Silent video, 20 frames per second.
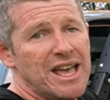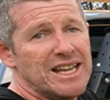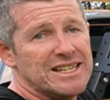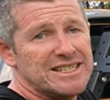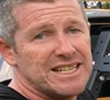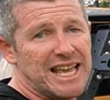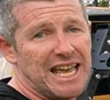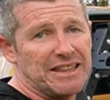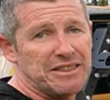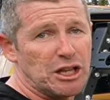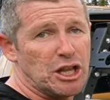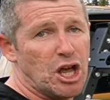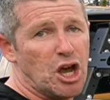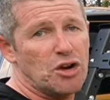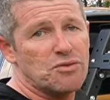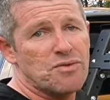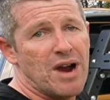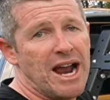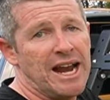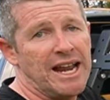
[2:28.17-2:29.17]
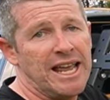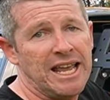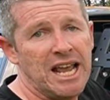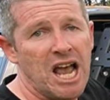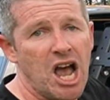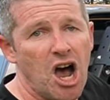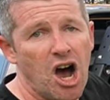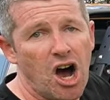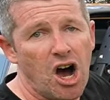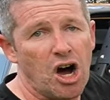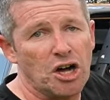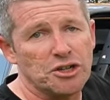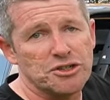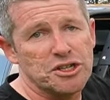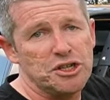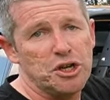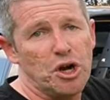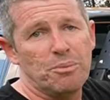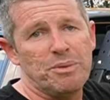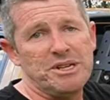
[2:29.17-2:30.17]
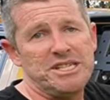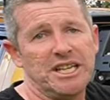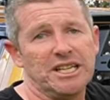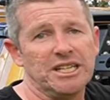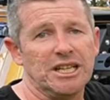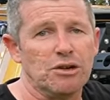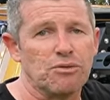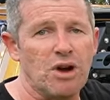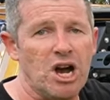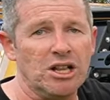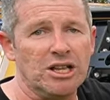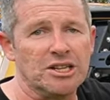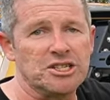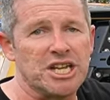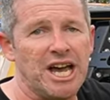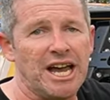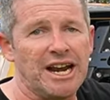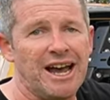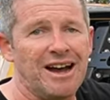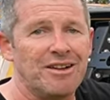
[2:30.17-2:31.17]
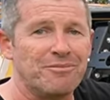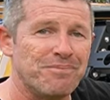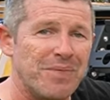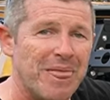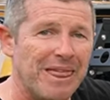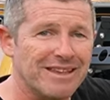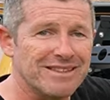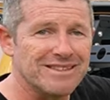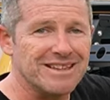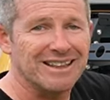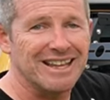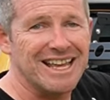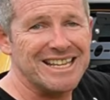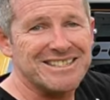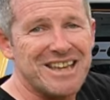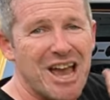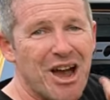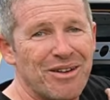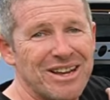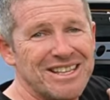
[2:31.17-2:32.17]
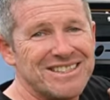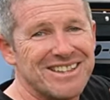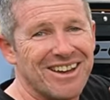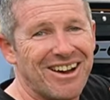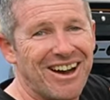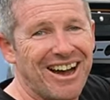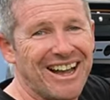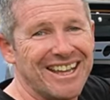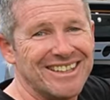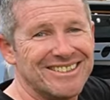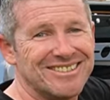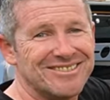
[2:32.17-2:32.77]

to get the load rating onto your particular roller shutter. So let's go inside.